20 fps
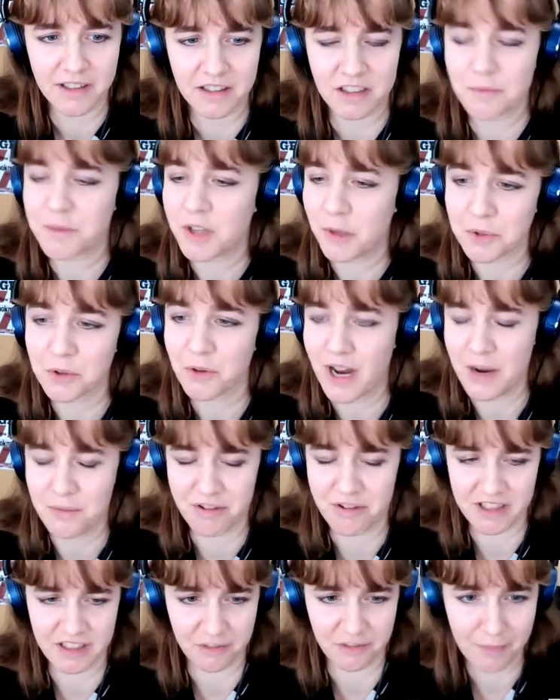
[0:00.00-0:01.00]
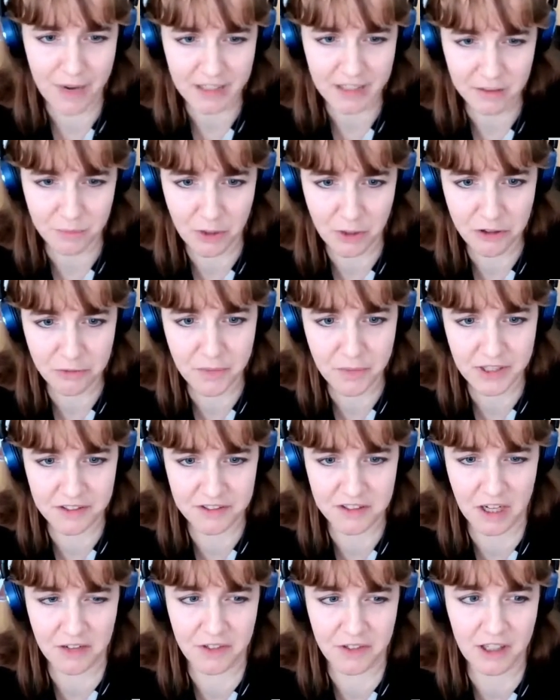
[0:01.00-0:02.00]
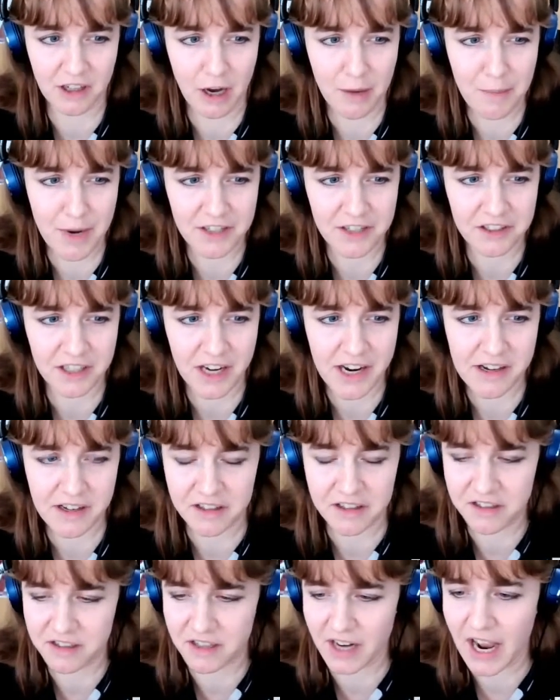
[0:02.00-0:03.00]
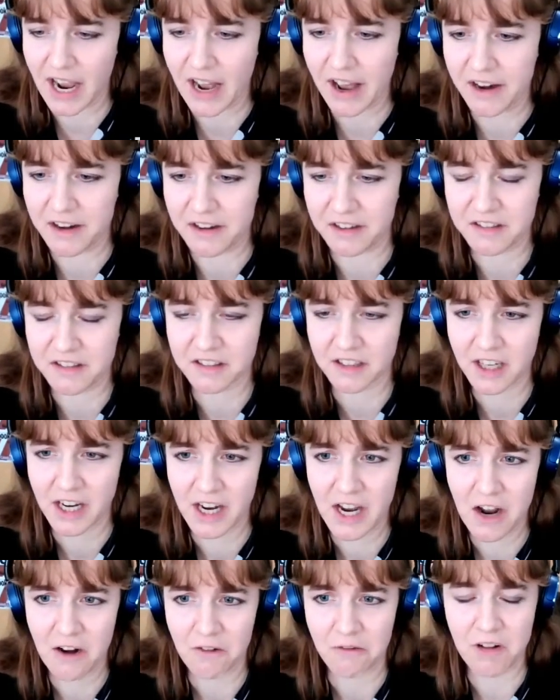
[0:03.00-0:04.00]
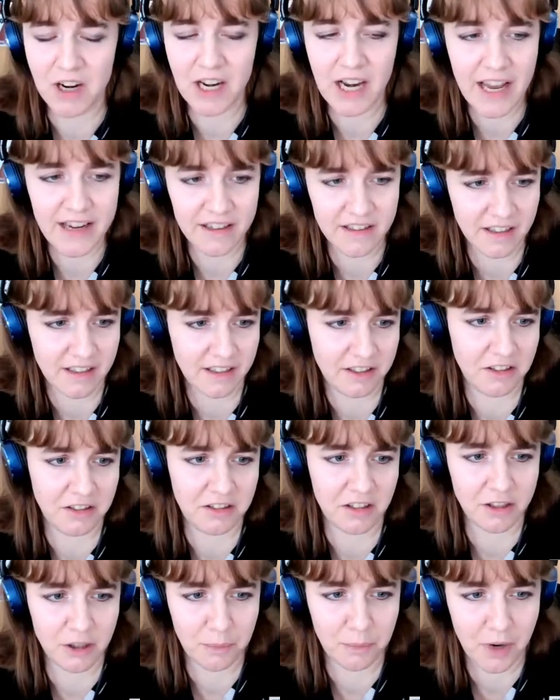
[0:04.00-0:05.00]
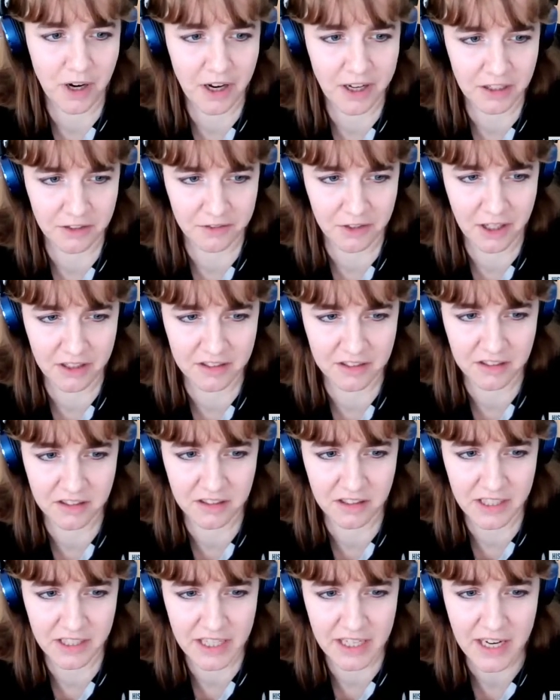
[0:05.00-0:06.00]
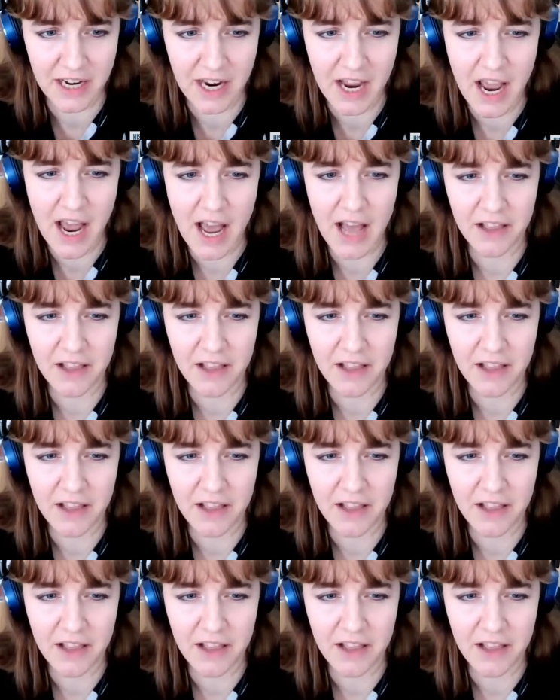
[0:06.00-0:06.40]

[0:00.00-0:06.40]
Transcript: sometimes quite impressive mass movements over climate change and related issues such as biodiversity,